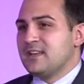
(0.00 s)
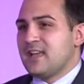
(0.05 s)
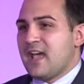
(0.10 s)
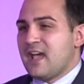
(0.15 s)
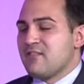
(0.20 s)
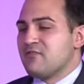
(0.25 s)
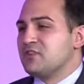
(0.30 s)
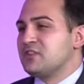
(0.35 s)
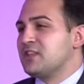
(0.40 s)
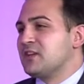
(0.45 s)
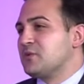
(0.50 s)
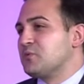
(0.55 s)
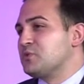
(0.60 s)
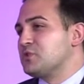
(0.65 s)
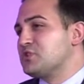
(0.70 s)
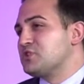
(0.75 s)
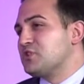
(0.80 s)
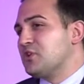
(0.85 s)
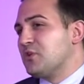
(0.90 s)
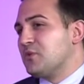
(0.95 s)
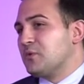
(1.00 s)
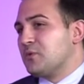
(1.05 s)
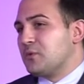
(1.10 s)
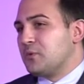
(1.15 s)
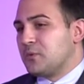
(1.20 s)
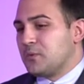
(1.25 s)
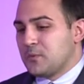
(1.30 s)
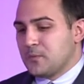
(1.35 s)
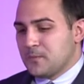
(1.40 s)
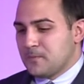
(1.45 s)
everything was
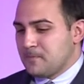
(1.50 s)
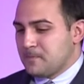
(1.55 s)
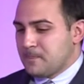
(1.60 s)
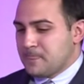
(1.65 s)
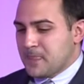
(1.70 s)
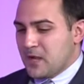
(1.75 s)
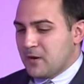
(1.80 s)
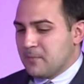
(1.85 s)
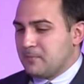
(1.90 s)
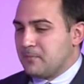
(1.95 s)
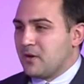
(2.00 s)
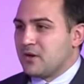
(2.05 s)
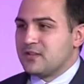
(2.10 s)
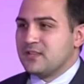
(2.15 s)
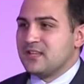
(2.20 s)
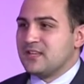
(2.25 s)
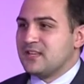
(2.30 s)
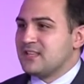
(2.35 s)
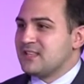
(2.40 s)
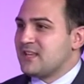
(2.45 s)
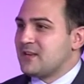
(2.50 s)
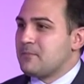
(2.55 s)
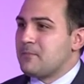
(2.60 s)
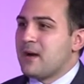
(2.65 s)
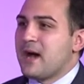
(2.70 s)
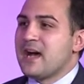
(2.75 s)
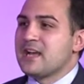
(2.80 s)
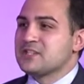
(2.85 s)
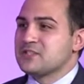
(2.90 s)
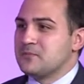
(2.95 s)
so abundant and
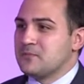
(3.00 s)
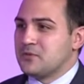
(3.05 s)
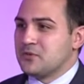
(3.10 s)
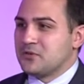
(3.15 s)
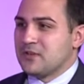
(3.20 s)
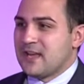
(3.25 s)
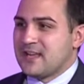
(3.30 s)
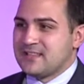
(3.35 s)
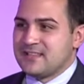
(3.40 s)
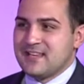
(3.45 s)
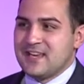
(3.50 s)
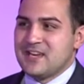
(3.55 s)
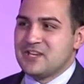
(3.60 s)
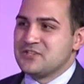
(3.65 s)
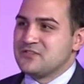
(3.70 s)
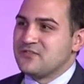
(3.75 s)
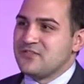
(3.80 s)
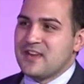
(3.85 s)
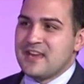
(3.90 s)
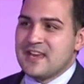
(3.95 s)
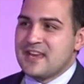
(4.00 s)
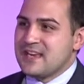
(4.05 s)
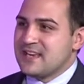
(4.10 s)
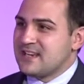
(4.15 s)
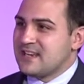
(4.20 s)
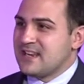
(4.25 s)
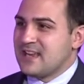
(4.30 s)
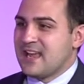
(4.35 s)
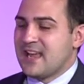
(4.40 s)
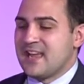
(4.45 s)
possible at the age of
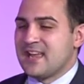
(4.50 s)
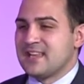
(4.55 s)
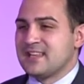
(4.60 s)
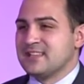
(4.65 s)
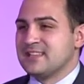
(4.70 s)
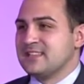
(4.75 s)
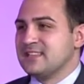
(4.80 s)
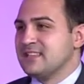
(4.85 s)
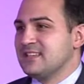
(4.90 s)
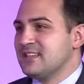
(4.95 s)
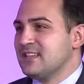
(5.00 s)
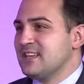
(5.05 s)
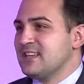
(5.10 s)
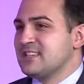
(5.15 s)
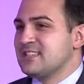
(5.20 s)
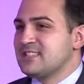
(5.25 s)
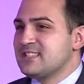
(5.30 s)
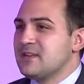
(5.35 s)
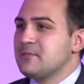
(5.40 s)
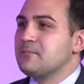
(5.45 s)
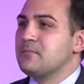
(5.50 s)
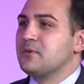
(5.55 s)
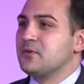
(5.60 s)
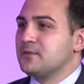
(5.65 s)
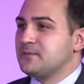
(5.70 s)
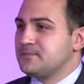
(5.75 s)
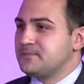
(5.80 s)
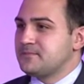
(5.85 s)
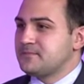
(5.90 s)
8 and simple.